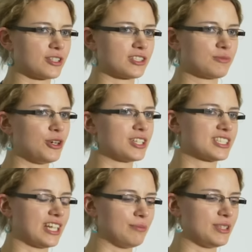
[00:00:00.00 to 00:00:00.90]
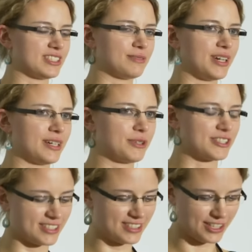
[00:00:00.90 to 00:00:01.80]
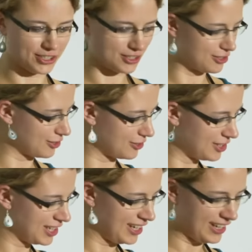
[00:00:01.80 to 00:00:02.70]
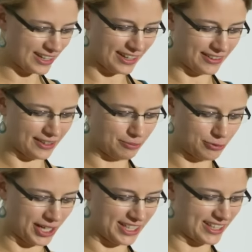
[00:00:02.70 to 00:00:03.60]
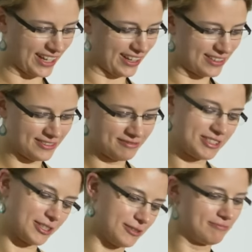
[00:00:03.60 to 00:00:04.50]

the small examples in my presentation to get them right again. So